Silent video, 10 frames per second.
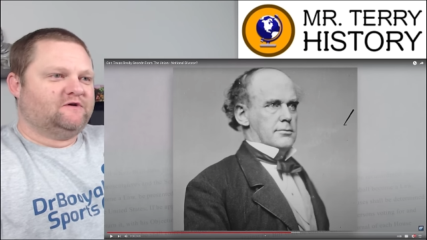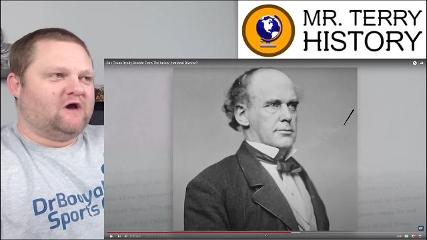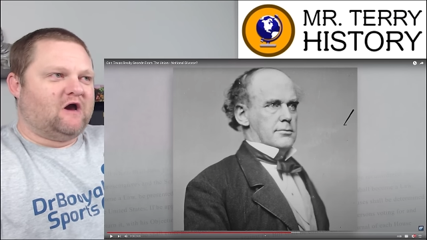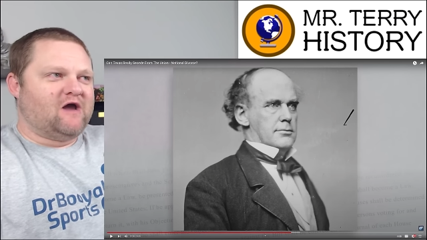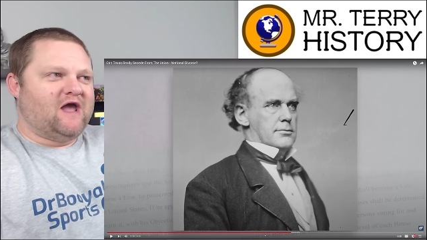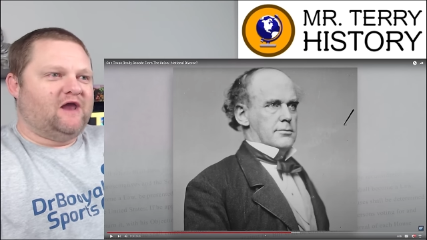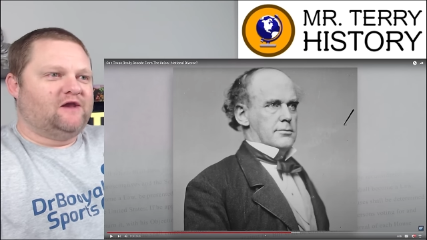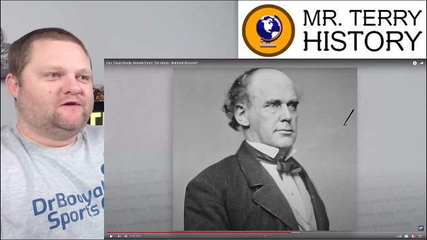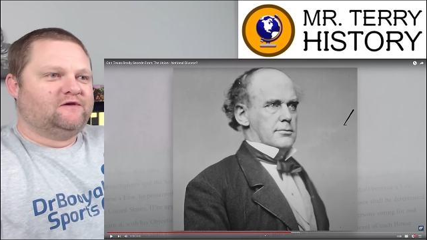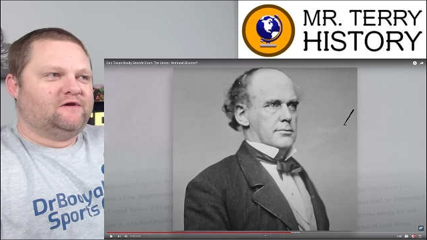Speaker 1: All right.
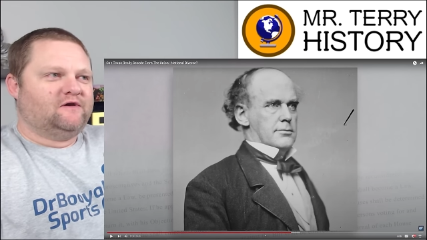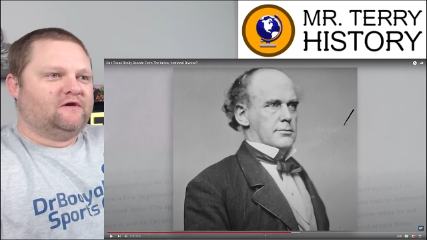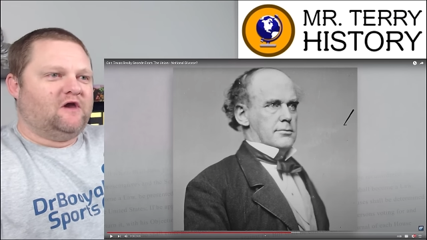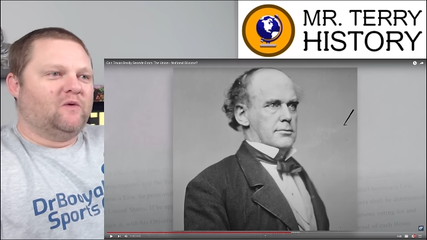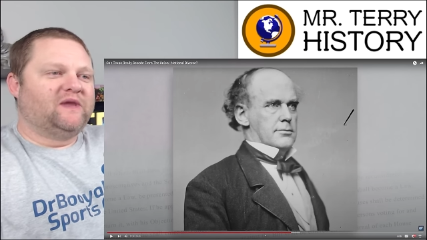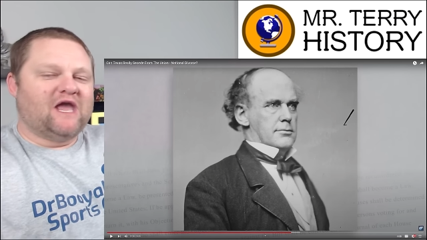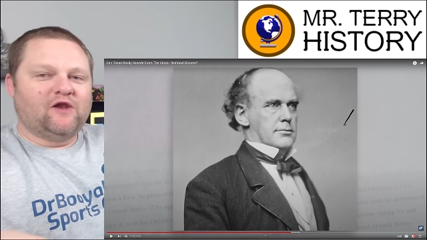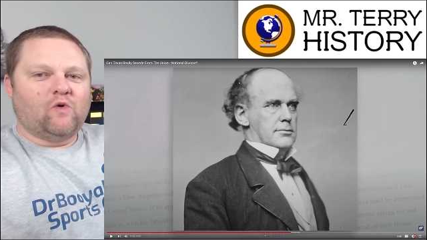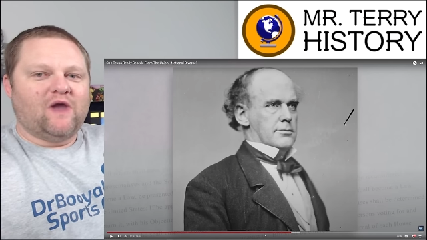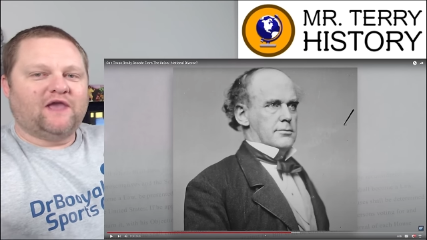Are we getting
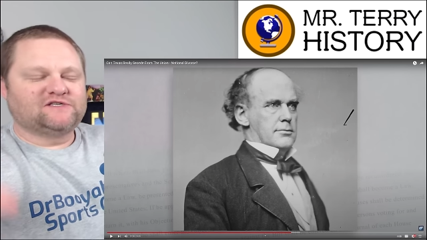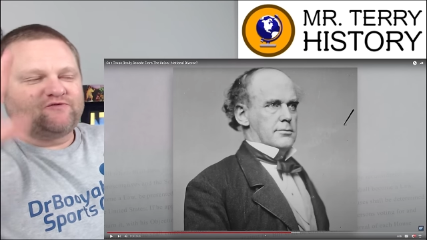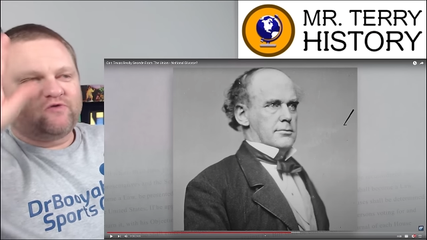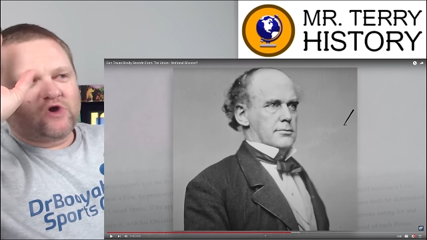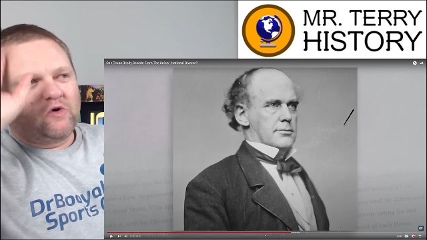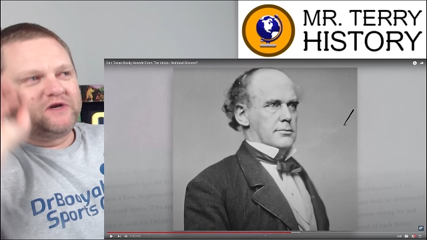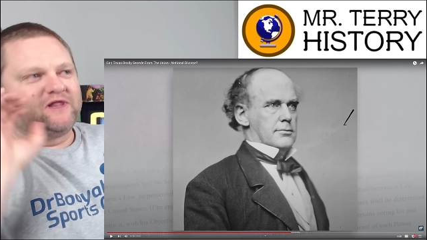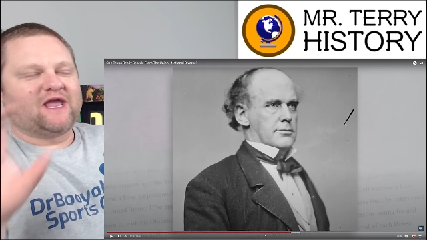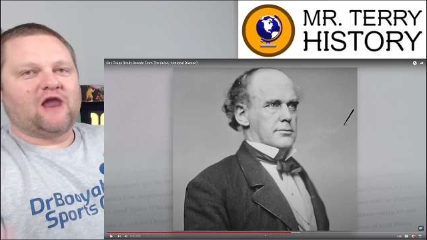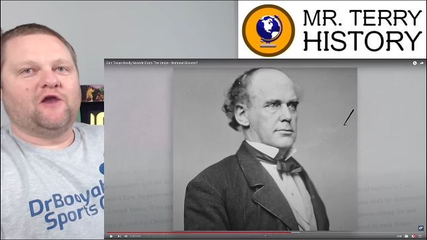away? Because if we're going to
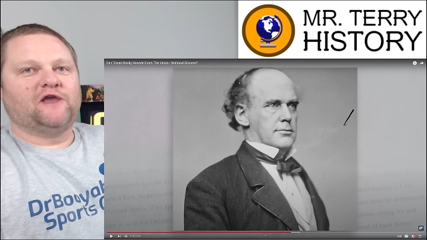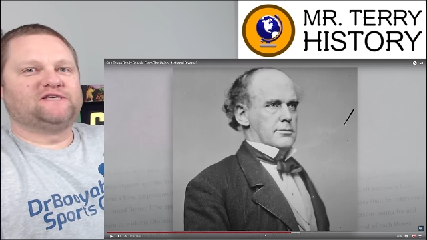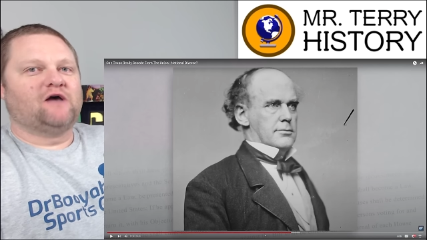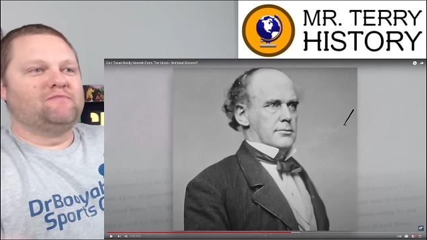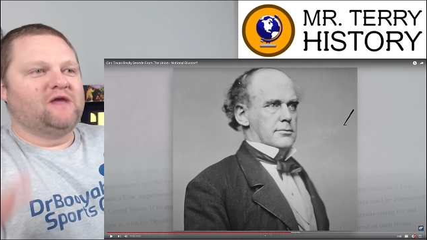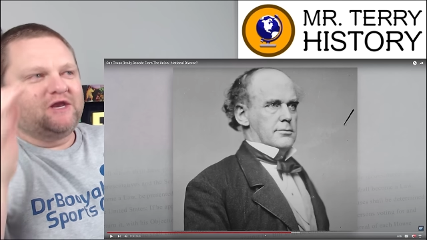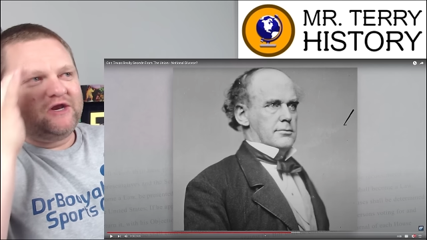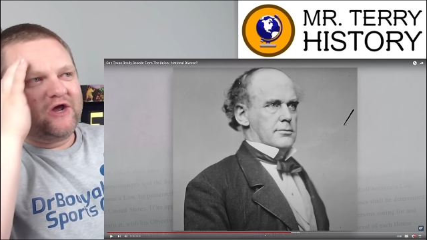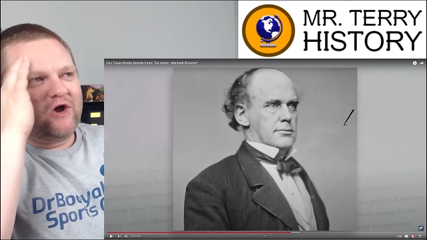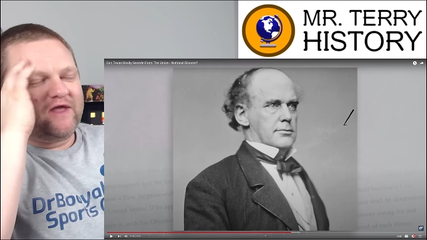like Harriet Tubman, you
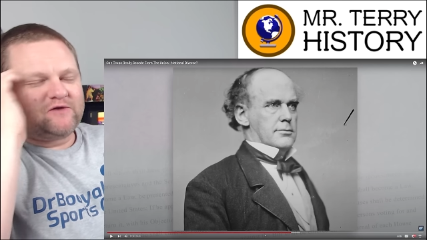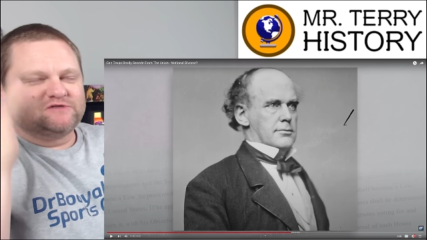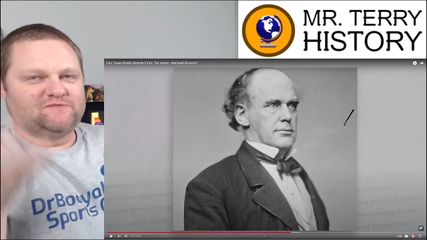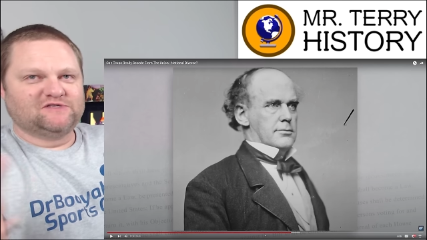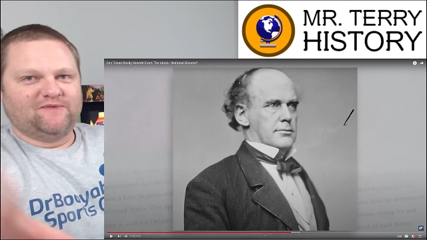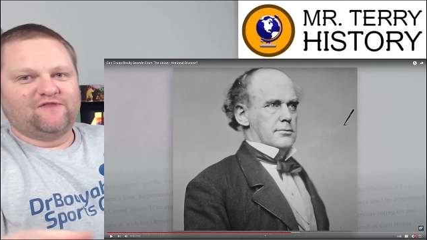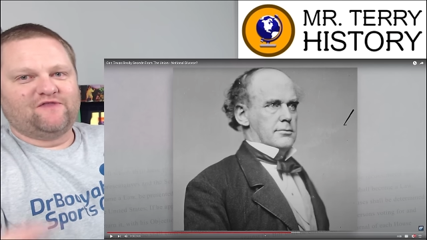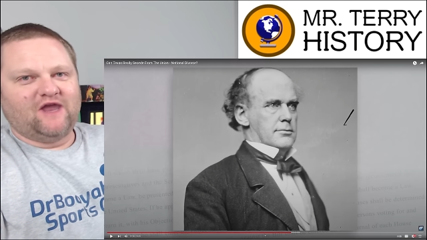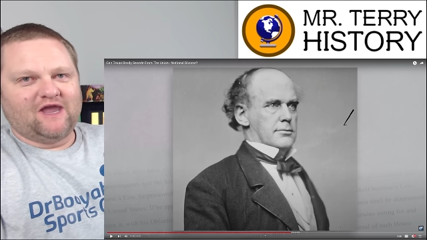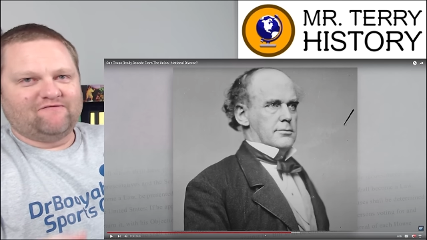know, like it was supposed to be the
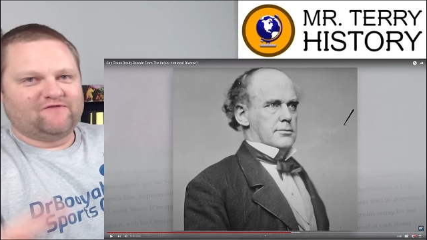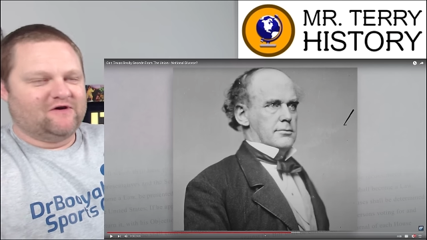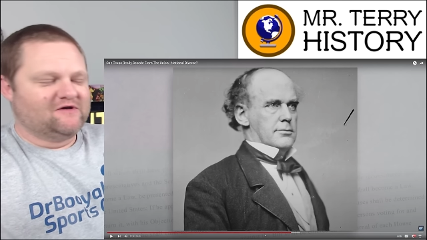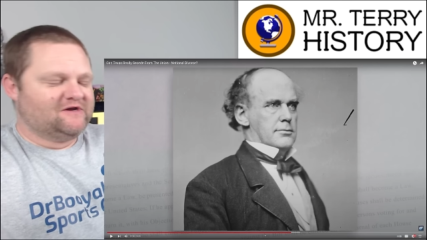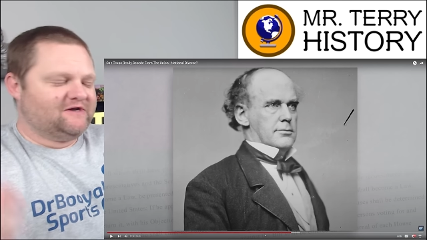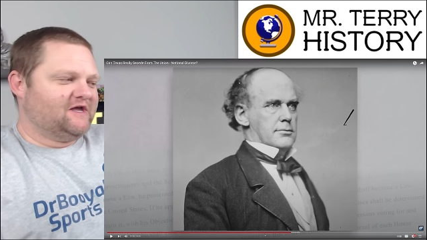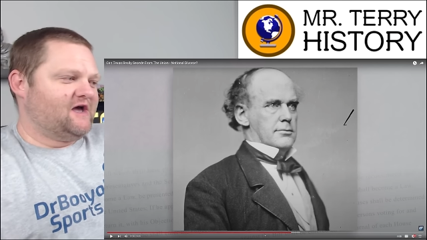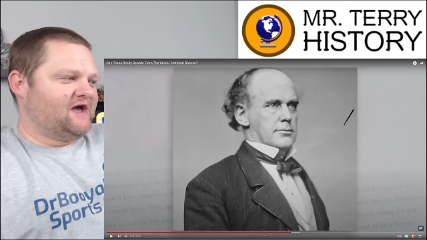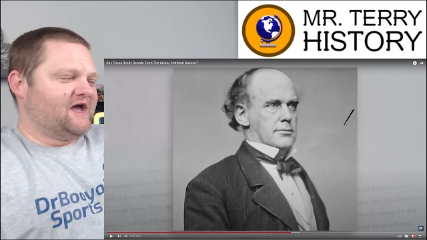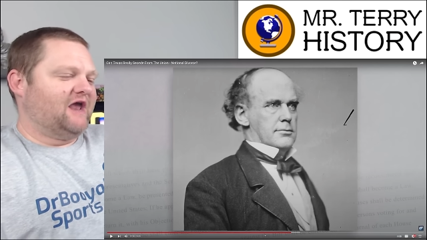thing after
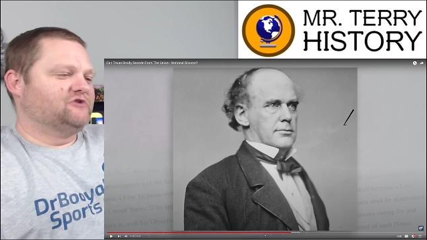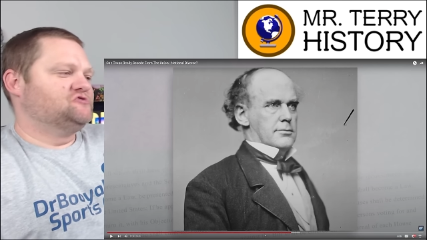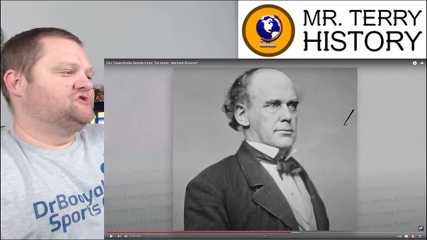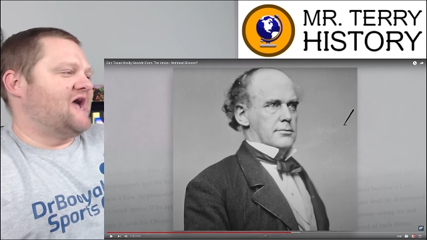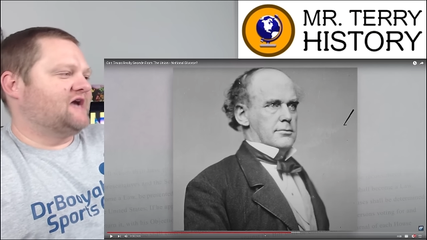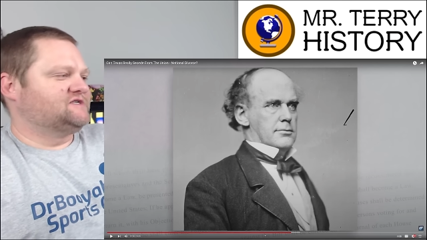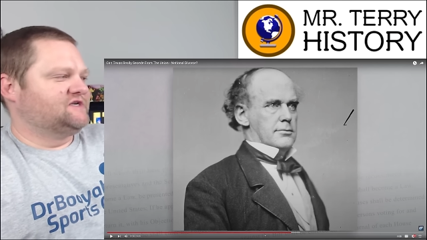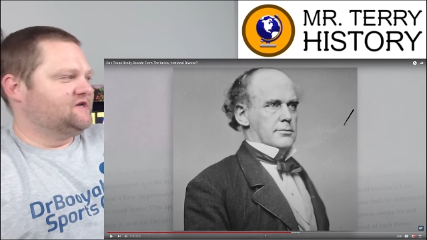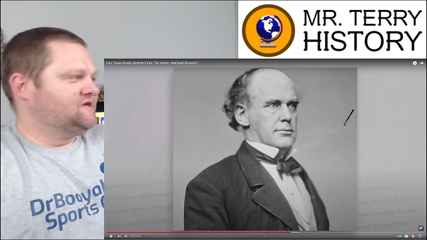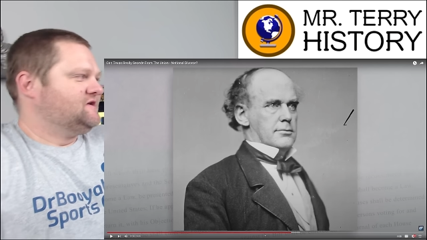Andrew
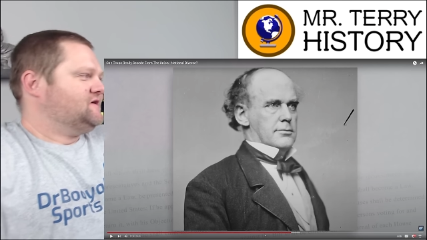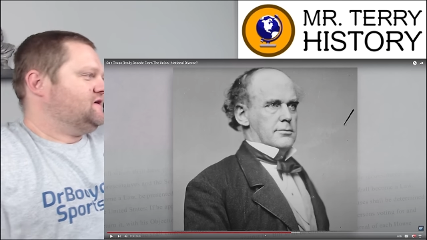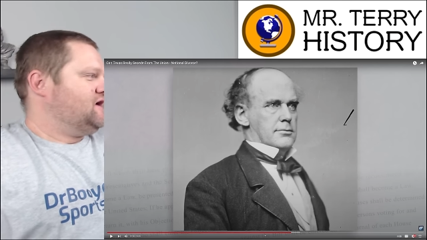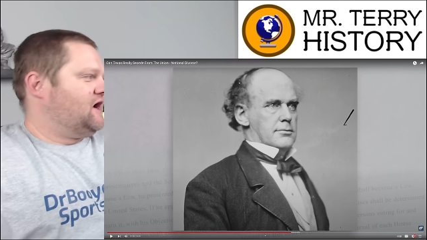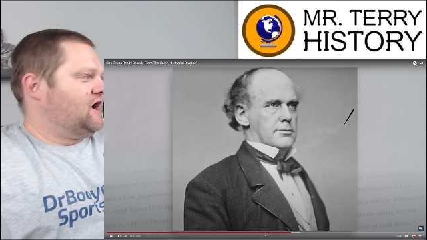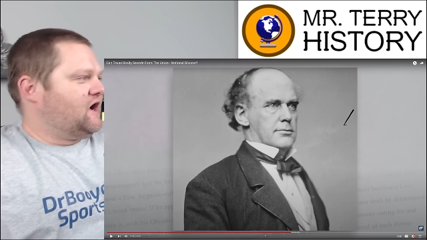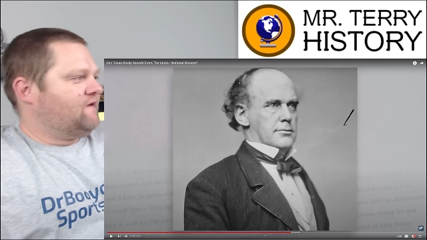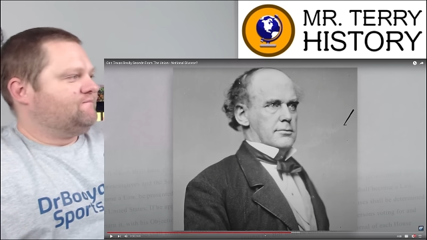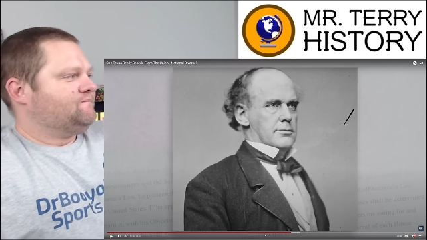Jackson. I